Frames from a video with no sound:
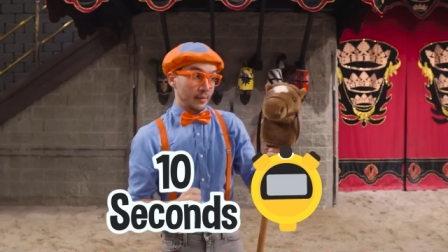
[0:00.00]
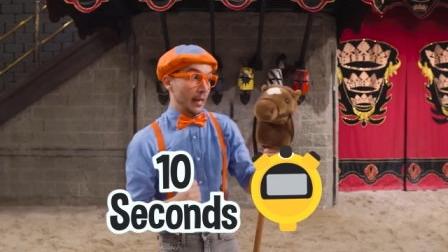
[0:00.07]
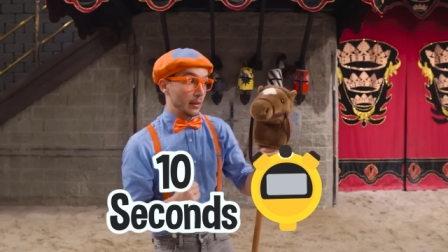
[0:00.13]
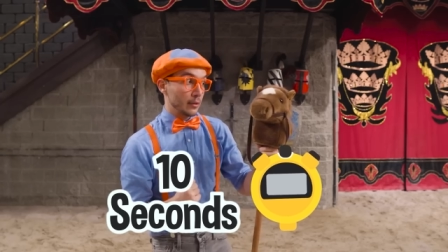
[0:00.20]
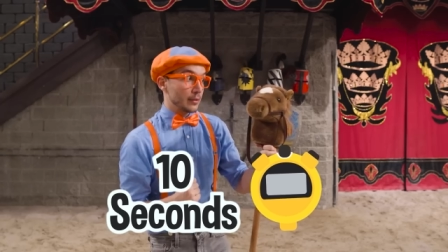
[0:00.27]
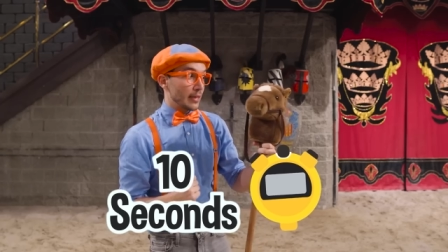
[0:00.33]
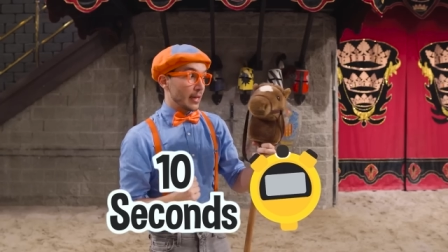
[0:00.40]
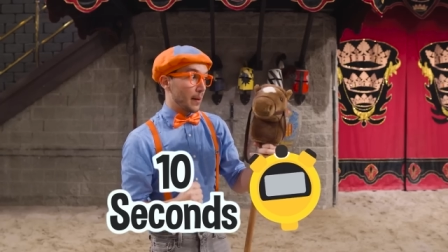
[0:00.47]
I
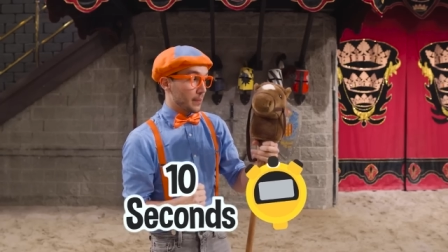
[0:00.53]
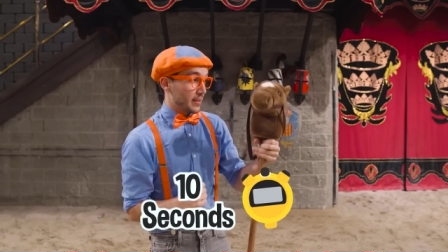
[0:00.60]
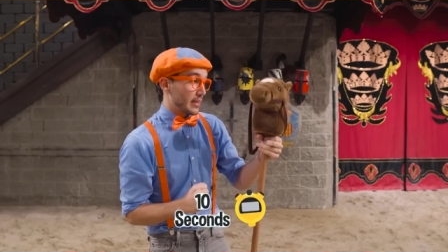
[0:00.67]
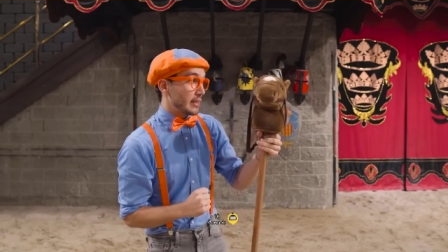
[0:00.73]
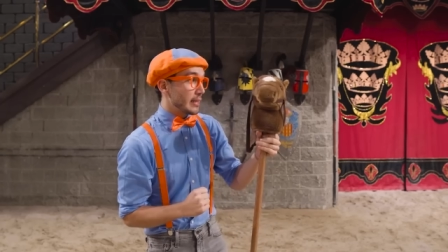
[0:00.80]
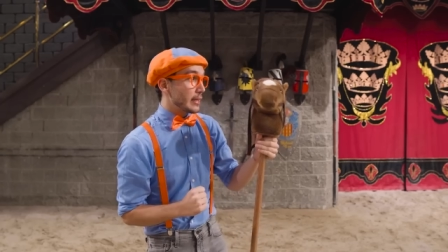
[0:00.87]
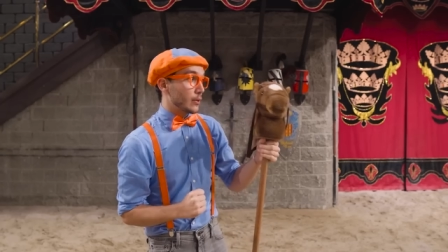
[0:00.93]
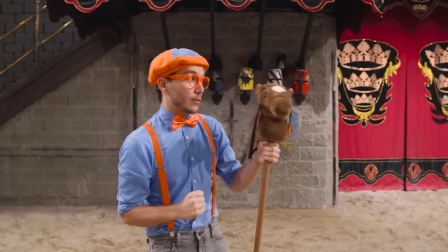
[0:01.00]
don't think I'm
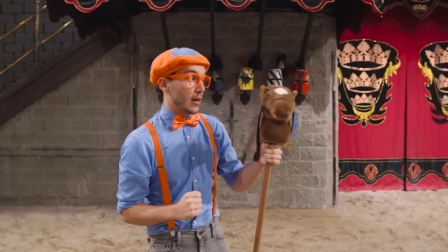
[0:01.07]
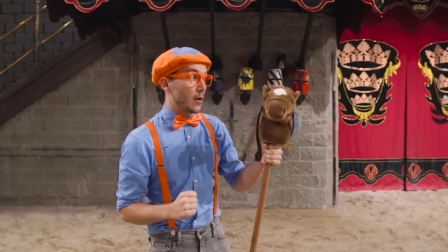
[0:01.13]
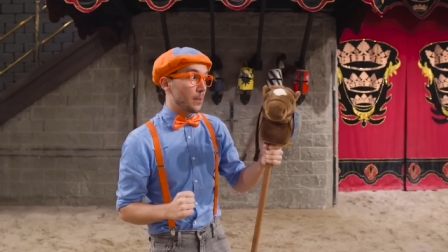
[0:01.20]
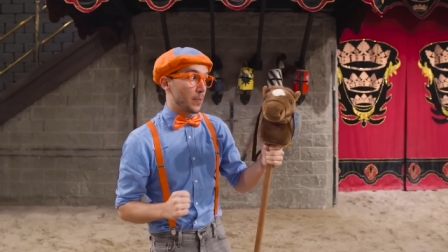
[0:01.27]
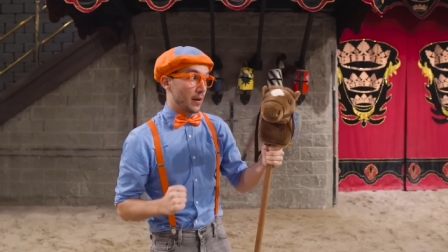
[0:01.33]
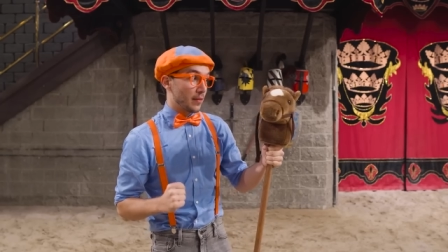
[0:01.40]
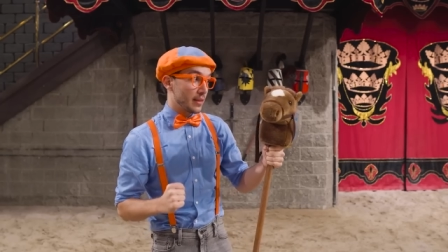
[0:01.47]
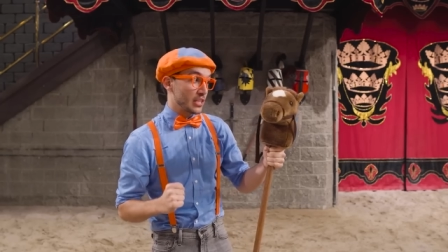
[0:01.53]
gonna need your
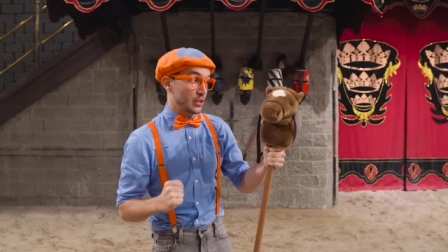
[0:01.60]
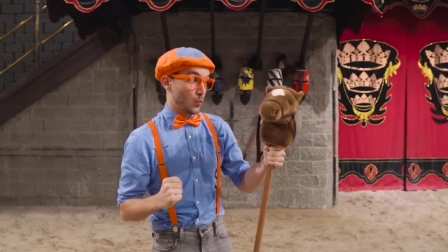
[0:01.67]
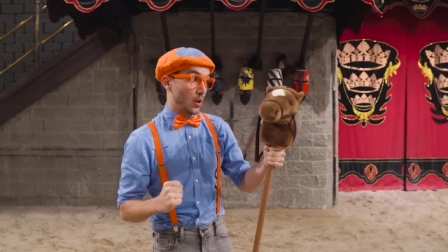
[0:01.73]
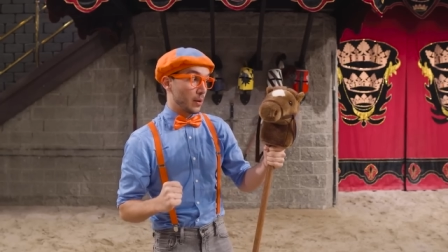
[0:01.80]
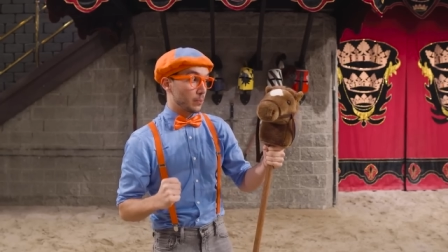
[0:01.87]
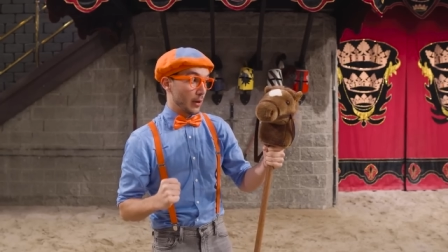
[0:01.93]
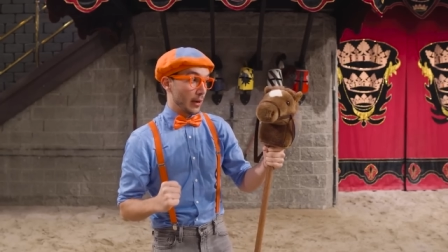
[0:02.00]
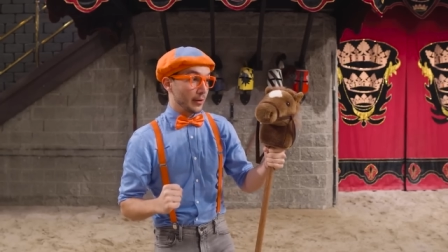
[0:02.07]
help on this
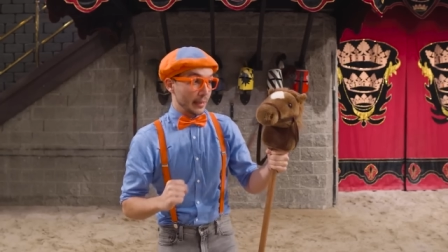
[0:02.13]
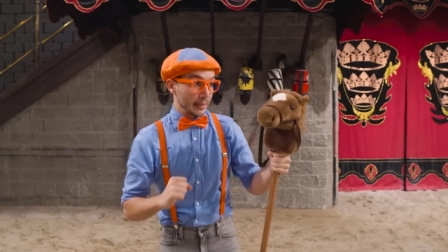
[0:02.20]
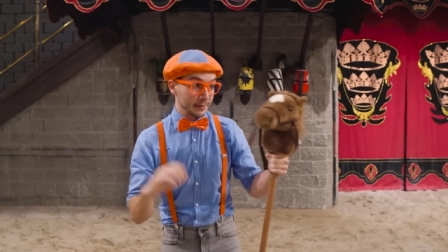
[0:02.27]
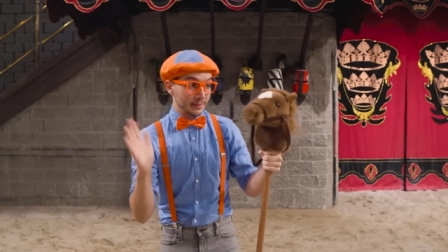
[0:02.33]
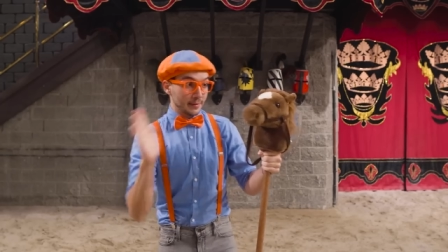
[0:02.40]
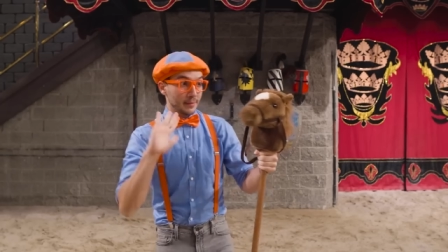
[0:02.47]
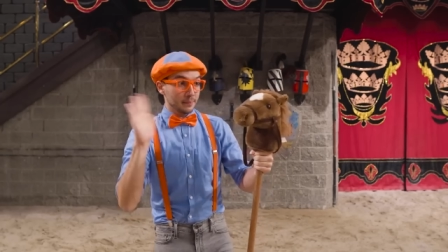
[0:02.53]
one, Brownie.